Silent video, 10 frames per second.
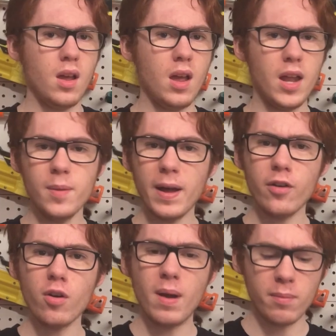Anybody
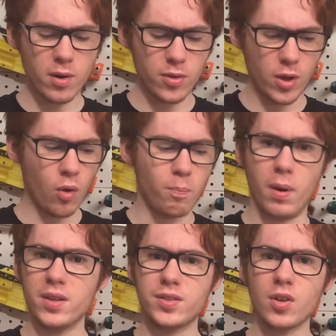remember the old
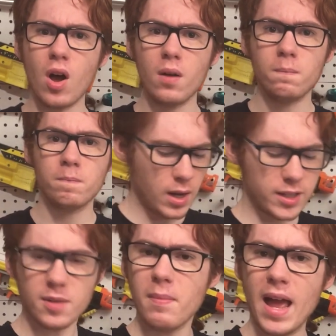Buzzsaw?
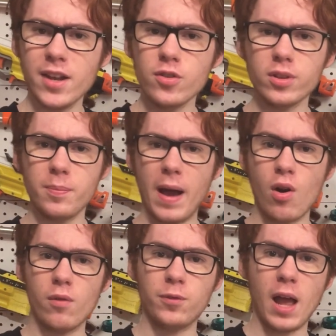It's a manually
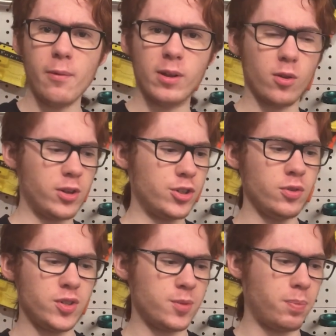powered flywheeler that
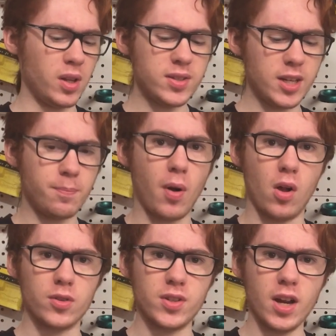shoots ballistic
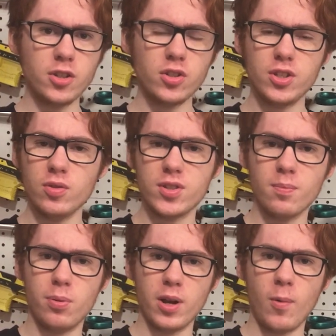balls, and actually shoots
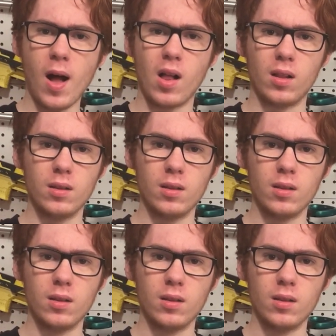them pretty well.